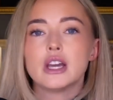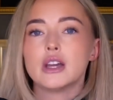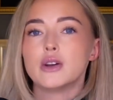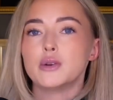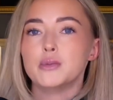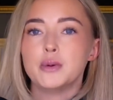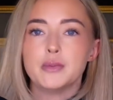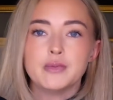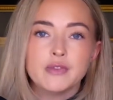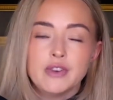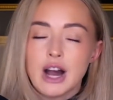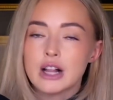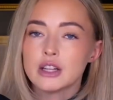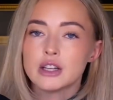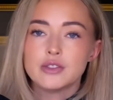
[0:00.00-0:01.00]
It would be
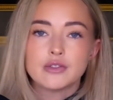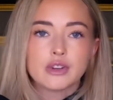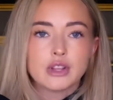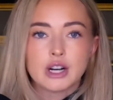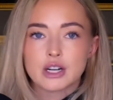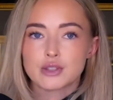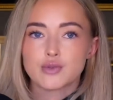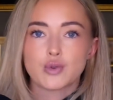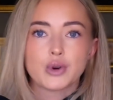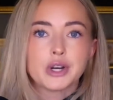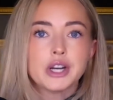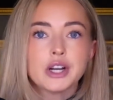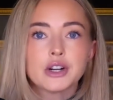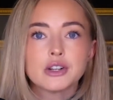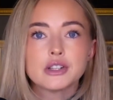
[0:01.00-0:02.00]
valid for the next 4
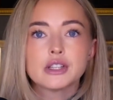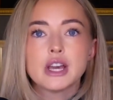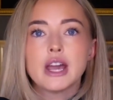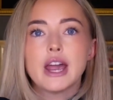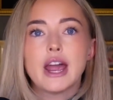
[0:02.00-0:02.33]
years.